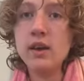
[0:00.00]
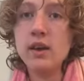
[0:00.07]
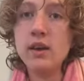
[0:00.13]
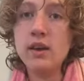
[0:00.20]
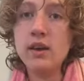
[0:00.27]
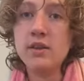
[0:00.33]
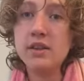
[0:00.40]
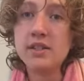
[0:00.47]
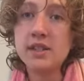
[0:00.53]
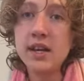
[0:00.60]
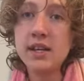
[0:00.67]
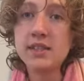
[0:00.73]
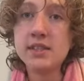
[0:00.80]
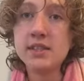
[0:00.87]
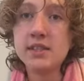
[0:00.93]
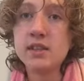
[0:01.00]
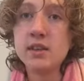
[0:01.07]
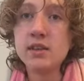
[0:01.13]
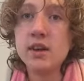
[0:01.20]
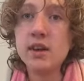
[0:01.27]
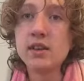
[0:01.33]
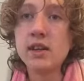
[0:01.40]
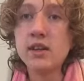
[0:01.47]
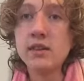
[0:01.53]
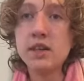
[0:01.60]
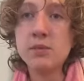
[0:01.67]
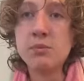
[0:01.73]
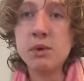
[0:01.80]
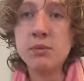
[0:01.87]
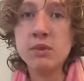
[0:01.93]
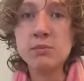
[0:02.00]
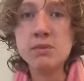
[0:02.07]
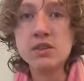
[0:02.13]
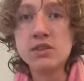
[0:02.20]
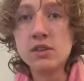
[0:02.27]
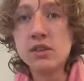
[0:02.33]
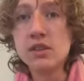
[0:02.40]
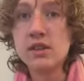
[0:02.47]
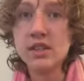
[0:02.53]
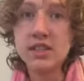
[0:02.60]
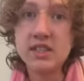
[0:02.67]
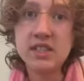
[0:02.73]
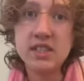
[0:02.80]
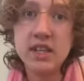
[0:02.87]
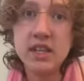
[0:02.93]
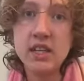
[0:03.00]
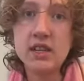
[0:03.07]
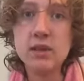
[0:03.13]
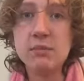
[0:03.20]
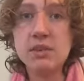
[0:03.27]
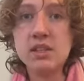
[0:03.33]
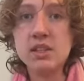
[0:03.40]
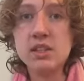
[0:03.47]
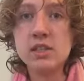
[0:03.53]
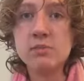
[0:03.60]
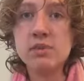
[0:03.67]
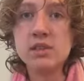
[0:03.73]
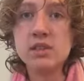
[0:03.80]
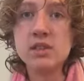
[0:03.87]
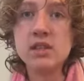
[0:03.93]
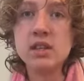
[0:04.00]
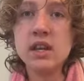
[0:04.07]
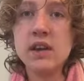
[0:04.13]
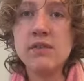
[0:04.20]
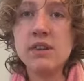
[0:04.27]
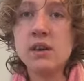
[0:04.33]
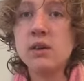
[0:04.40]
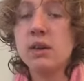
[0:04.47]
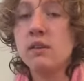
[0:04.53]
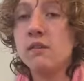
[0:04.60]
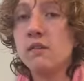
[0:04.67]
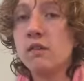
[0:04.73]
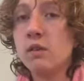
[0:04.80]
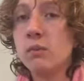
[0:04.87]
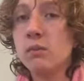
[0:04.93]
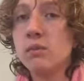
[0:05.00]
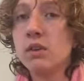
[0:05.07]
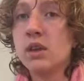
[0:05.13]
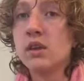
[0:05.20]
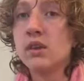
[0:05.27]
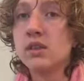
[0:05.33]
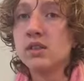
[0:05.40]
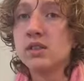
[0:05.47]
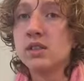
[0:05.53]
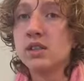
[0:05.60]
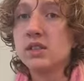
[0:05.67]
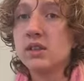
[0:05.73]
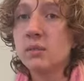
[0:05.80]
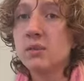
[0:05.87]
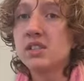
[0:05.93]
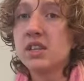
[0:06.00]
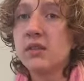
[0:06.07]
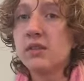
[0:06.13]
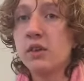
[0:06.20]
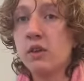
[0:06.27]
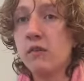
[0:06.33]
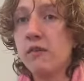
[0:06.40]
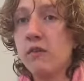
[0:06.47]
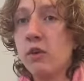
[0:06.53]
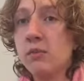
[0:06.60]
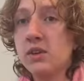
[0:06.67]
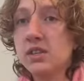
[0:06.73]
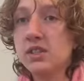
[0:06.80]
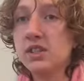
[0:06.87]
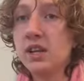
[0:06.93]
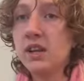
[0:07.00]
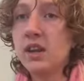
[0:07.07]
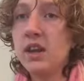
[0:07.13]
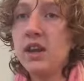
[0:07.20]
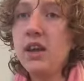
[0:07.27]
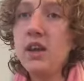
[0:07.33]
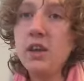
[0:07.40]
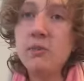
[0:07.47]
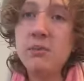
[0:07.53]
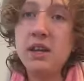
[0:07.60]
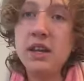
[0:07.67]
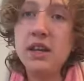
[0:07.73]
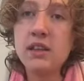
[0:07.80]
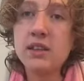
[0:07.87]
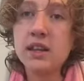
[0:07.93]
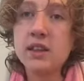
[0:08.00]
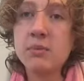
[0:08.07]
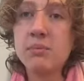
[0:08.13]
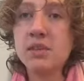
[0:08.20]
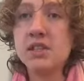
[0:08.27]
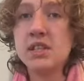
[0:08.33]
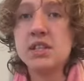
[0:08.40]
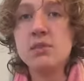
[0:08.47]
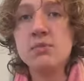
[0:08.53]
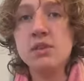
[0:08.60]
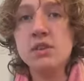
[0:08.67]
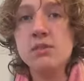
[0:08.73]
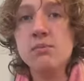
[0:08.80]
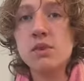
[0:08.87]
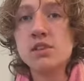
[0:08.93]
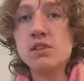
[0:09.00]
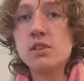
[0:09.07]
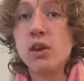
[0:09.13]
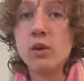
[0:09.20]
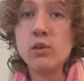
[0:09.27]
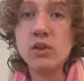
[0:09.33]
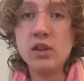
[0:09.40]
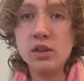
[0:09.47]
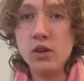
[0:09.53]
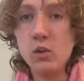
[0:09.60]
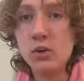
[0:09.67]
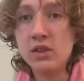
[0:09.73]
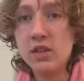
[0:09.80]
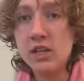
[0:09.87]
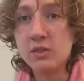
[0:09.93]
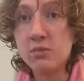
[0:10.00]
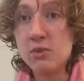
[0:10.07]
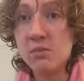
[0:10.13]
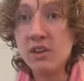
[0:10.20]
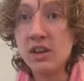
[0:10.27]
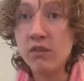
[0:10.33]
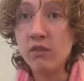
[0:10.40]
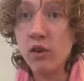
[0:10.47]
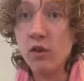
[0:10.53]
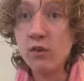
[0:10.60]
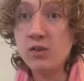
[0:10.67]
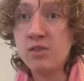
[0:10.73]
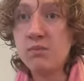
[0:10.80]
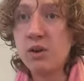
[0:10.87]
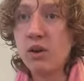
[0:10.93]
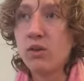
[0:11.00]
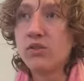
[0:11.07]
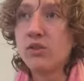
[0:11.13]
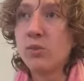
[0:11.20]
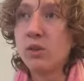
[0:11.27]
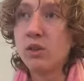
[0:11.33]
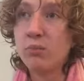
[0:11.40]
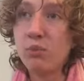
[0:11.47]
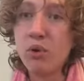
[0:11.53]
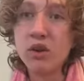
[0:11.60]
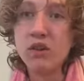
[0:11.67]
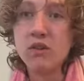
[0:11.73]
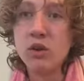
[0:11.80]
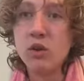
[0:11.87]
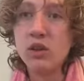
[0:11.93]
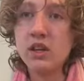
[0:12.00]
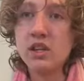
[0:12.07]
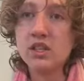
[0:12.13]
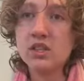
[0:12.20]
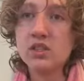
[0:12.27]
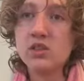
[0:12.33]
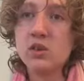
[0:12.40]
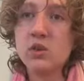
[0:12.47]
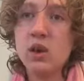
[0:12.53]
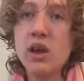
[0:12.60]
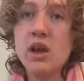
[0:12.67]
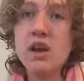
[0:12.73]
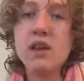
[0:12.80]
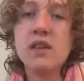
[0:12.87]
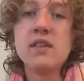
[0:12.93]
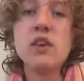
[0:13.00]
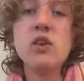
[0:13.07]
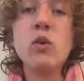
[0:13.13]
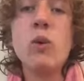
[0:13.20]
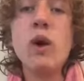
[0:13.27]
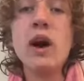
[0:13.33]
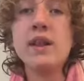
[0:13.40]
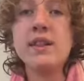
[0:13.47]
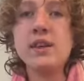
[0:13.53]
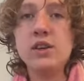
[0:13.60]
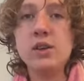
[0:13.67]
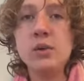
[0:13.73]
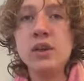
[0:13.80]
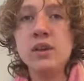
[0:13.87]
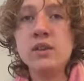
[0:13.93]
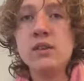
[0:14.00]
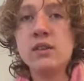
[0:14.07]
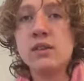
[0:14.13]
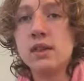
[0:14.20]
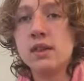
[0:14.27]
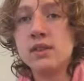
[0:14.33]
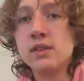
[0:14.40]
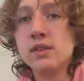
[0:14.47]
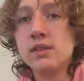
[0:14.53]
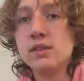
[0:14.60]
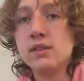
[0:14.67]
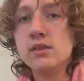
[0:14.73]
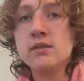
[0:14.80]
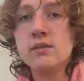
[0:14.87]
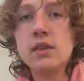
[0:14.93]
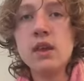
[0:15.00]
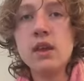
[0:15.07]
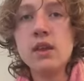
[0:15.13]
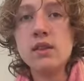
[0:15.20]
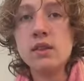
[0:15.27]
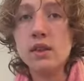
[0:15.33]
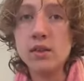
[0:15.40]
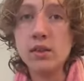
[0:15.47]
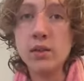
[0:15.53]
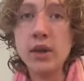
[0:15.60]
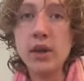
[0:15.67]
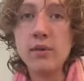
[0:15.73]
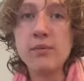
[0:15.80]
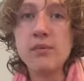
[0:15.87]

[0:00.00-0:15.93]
The scientists conducting the experiment must not deceive the participants and have their informed consent. They must have their informed consent, meaning that the participants must not only know what the experiment involves, but also what the point of it all is, so they know why they're doing the things they're doing.